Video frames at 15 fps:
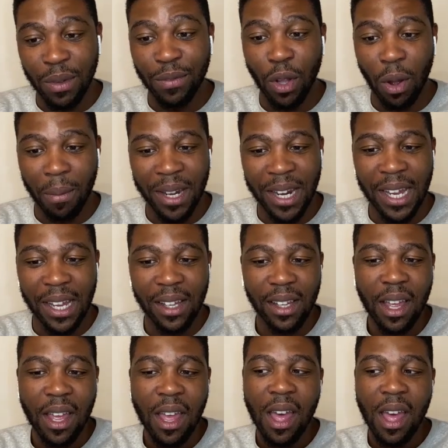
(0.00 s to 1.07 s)
Dominic,
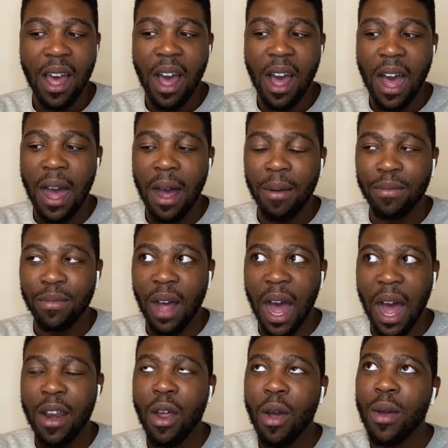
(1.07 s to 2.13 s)

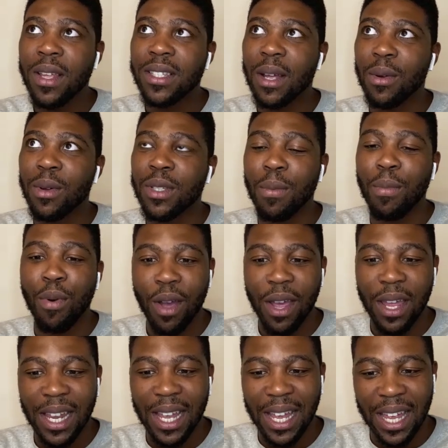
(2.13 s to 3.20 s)
I noticed there was a
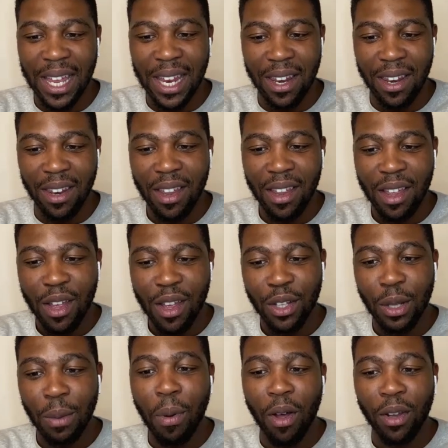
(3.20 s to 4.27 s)
point in
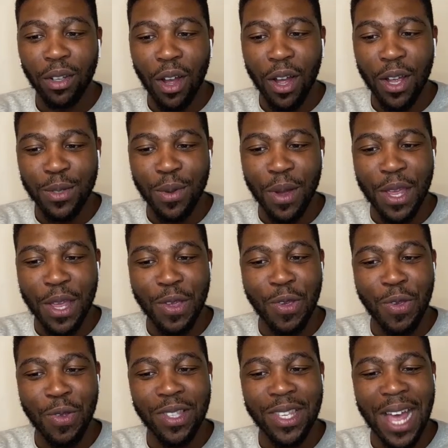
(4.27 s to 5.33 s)
the podcast where
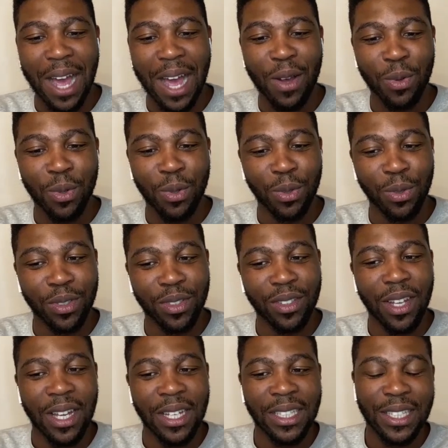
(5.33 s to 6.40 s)
you tackled
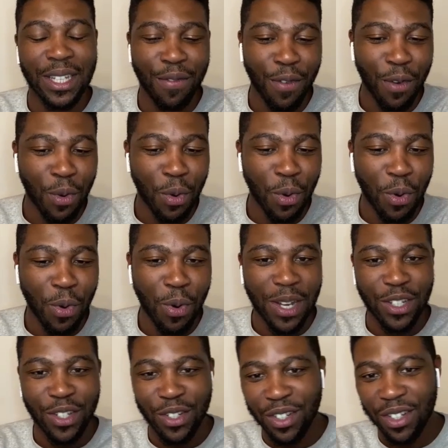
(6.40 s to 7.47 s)
a difficult
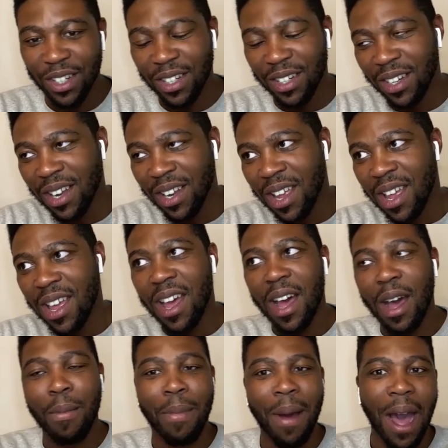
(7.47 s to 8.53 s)
question
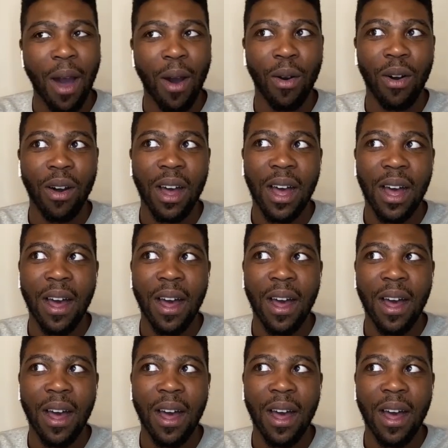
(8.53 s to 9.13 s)
about